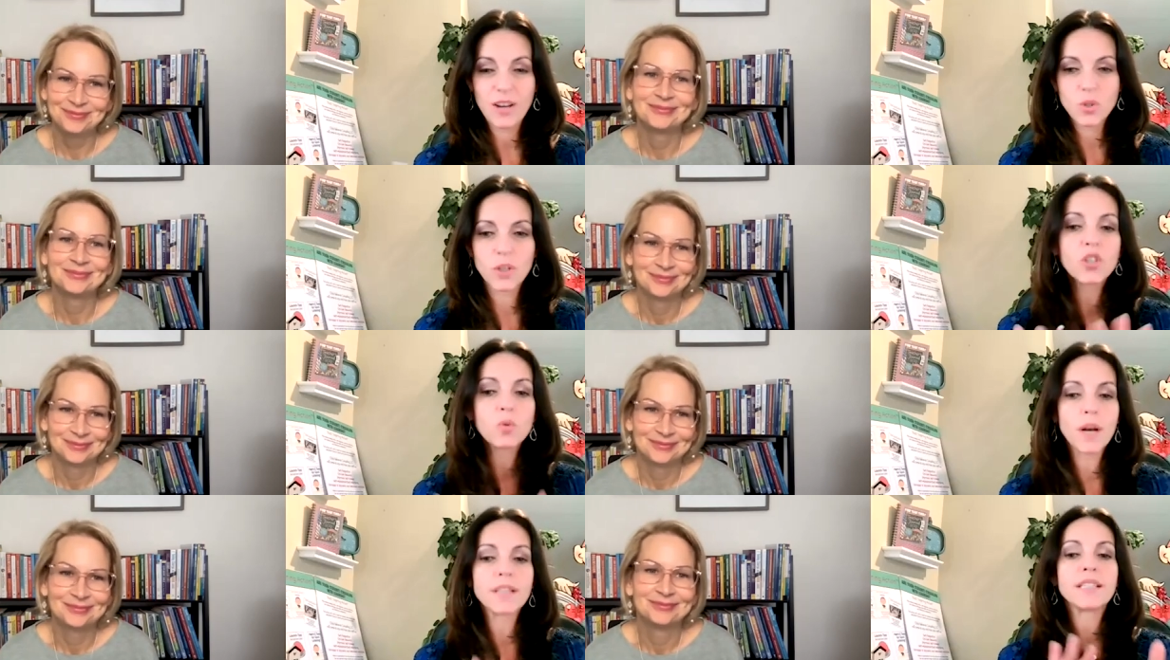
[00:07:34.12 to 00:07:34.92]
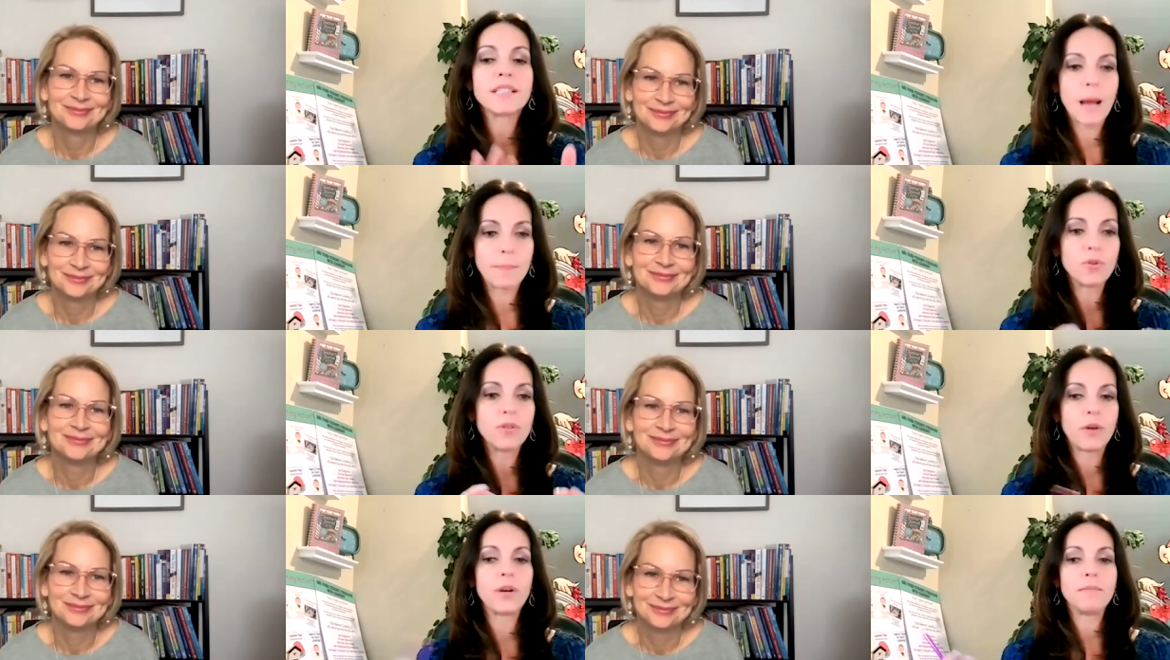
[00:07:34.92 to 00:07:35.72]
Speaker 1: So I just wanted to stop you
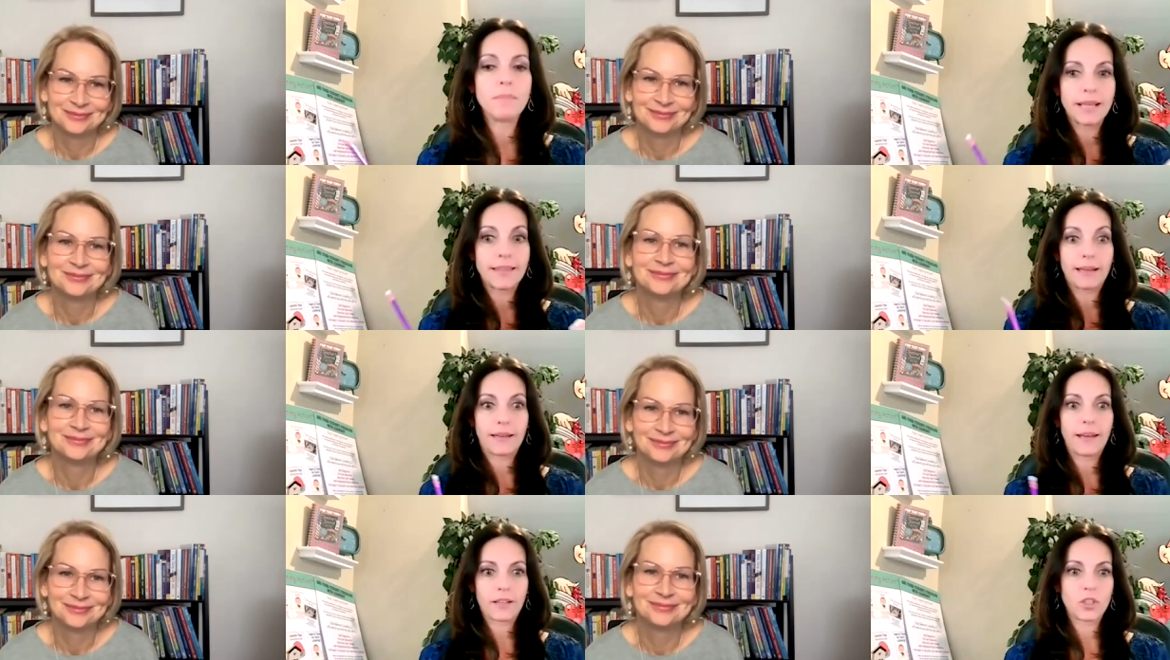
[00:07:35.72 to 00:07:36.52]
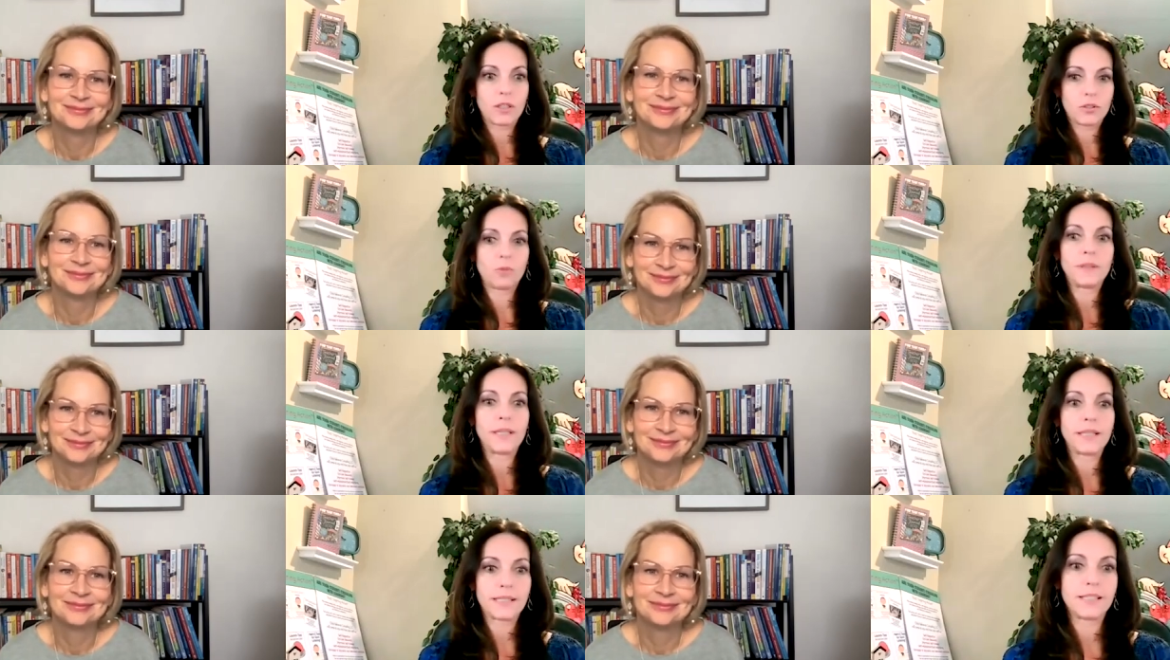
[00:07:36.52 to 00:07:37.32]
there and make that connection. So
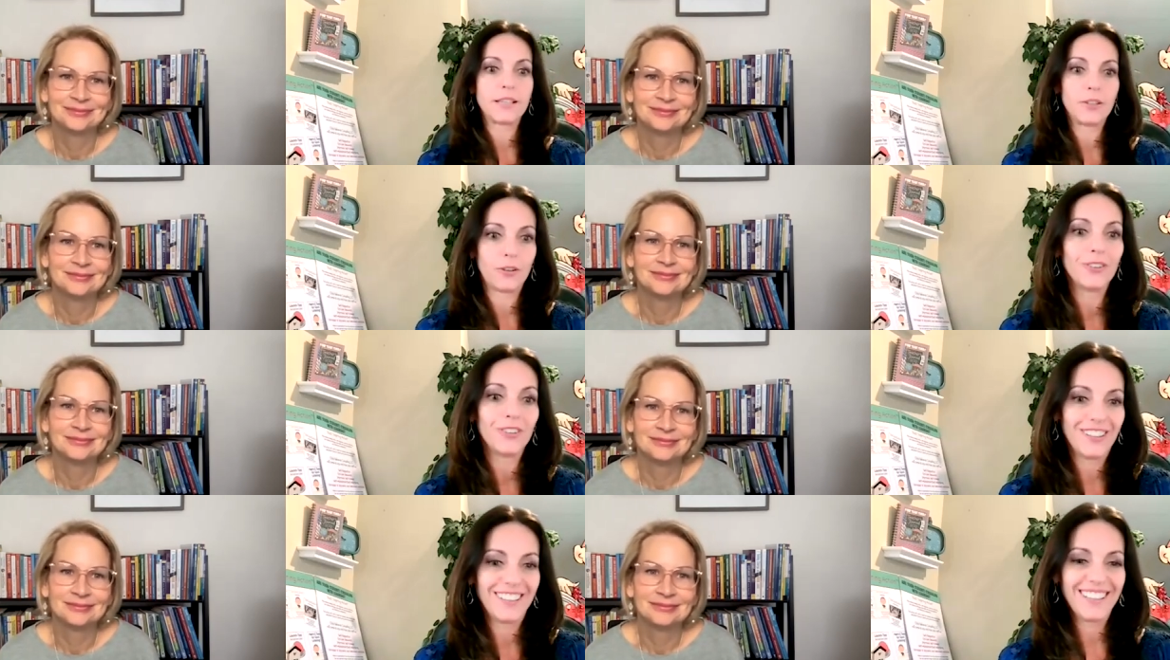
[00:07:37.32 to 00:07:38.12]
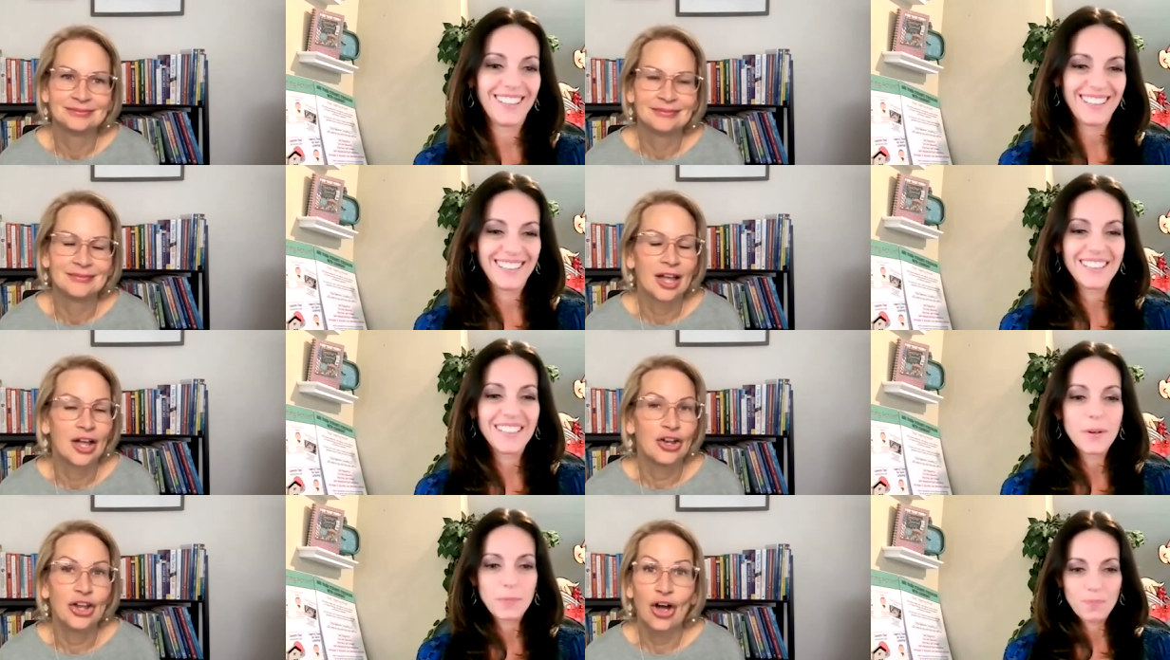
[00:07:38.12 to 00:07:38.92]
please continue.
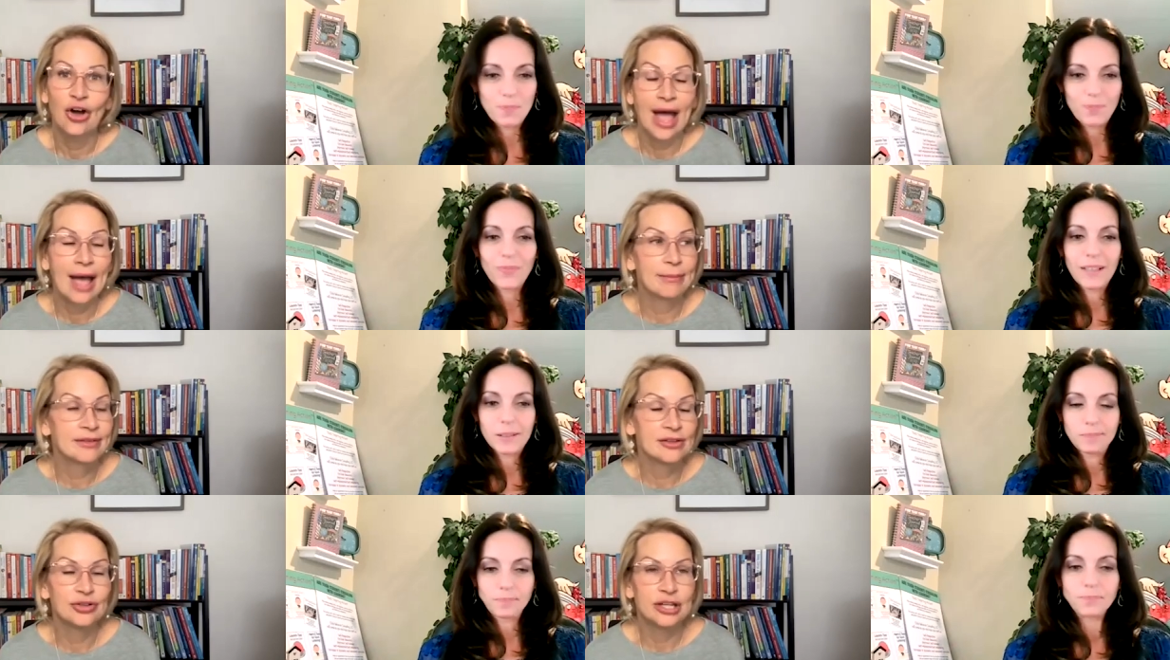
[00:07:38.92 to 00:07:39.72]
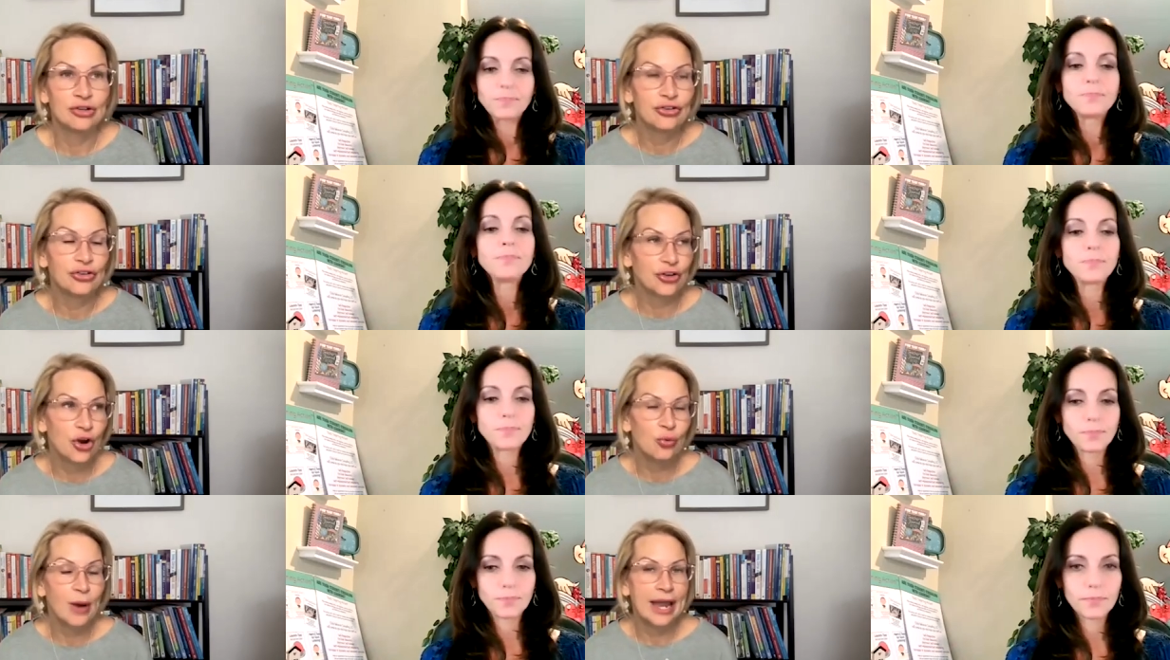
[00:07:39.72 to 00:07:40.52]
Speaker 2: No, absolutely. You're
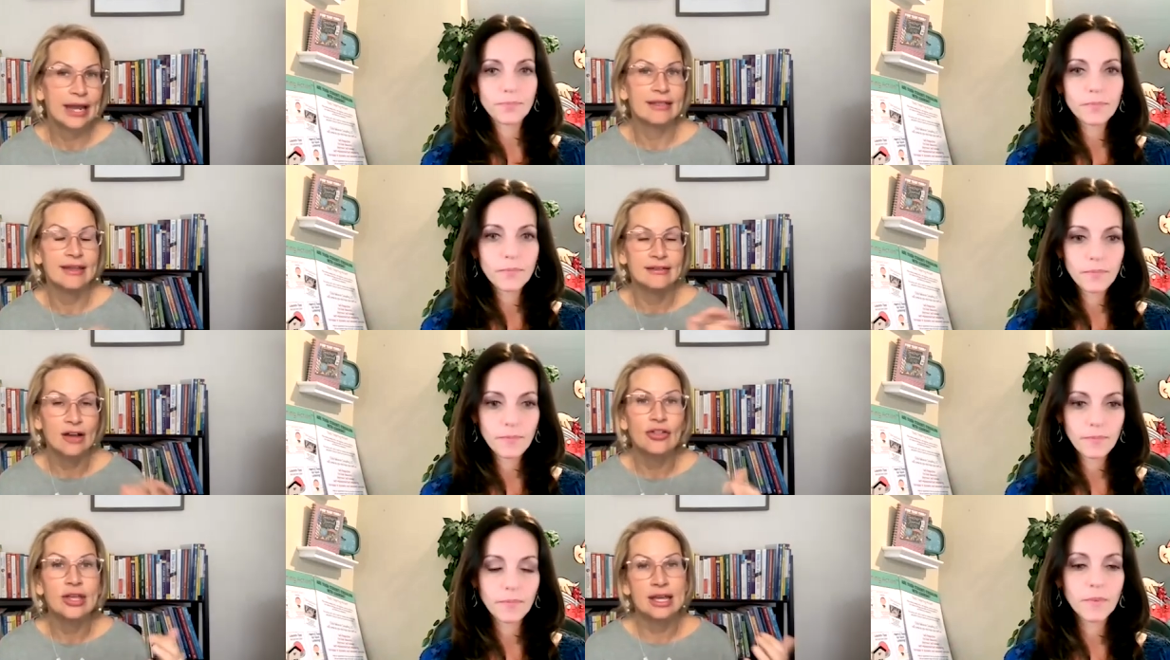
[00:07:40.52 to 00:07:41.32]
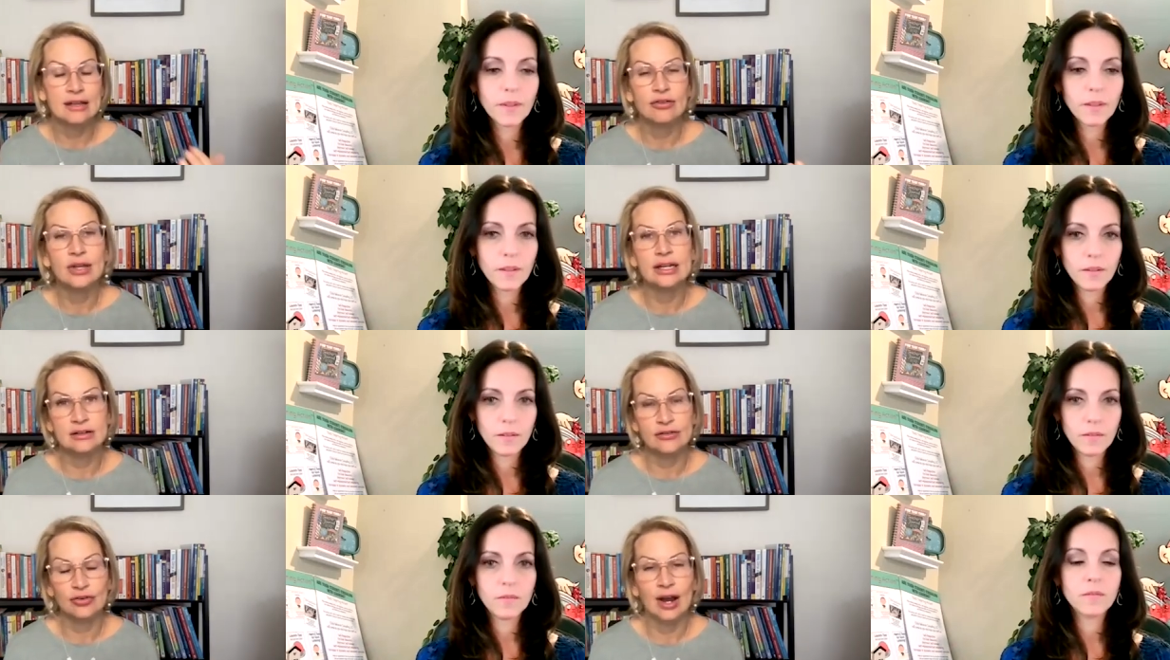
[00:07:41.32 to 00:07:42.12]
so right. These are the kids who get
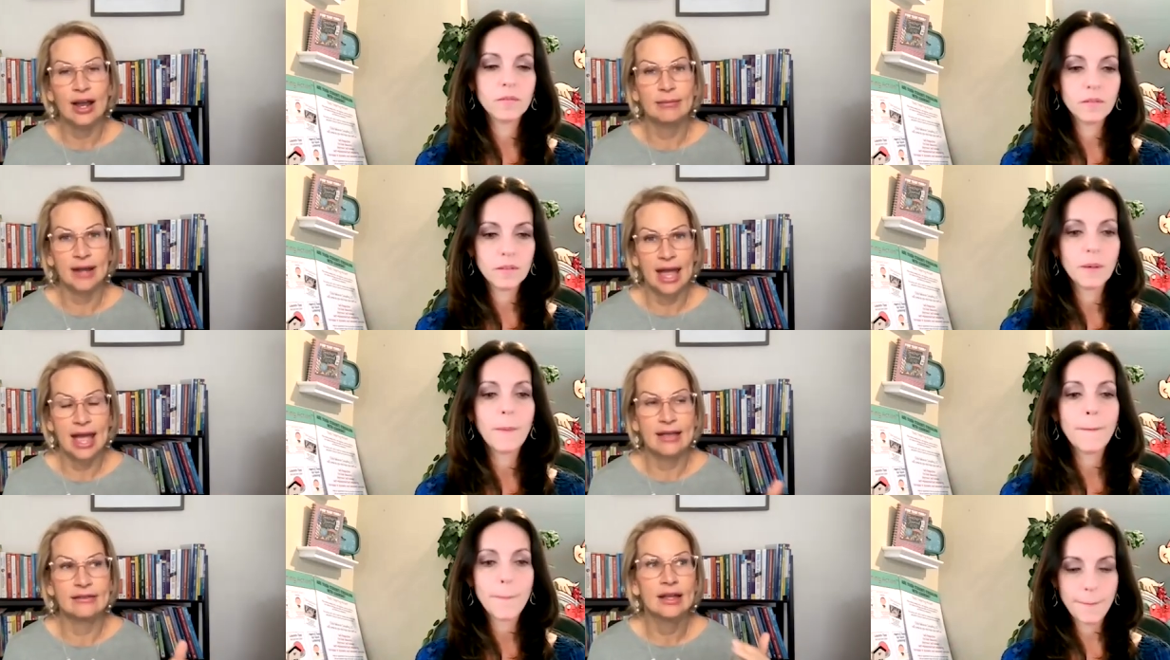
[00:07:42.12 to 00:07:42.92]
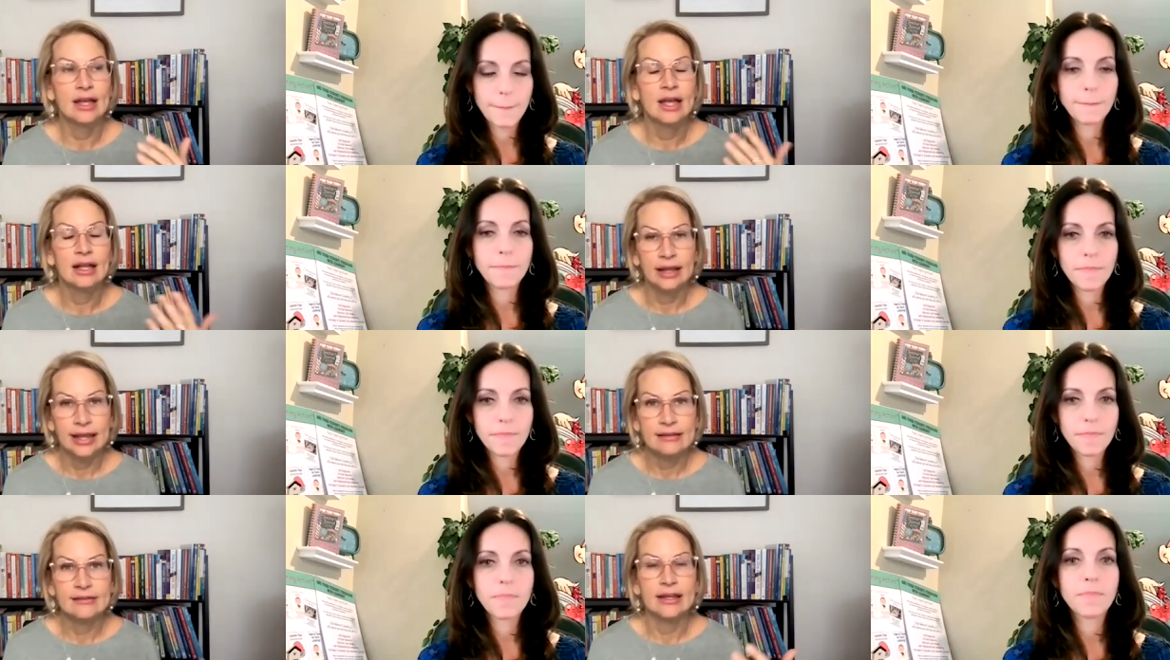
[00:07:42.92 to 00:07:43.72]
described as
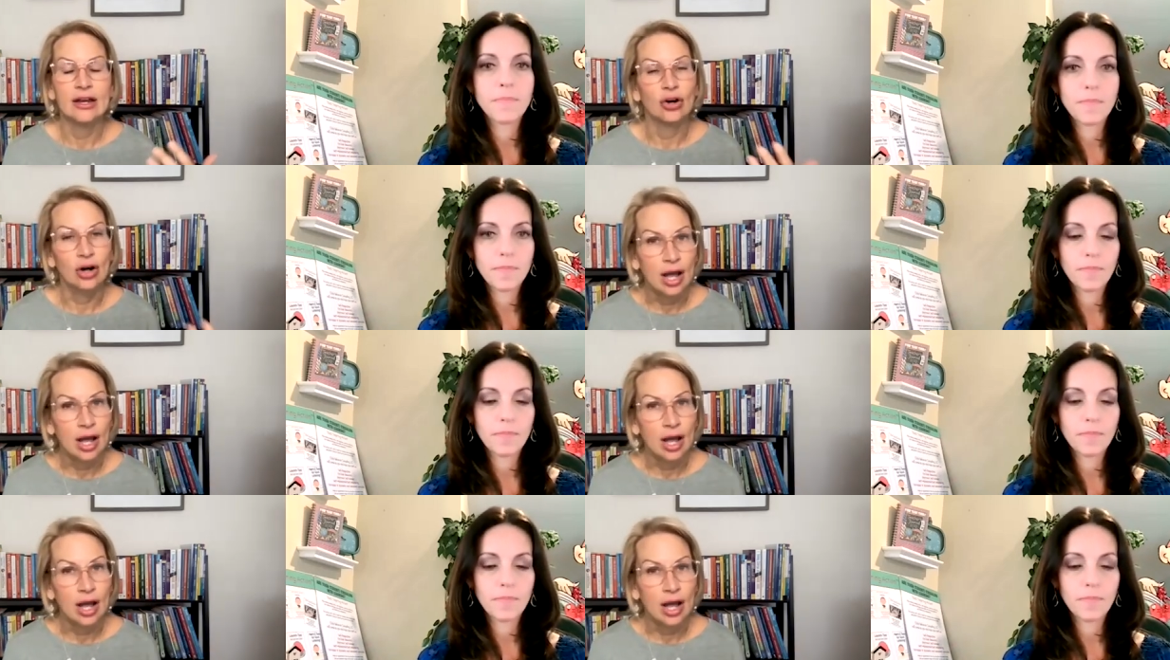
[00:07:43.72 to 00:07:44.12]
lazy or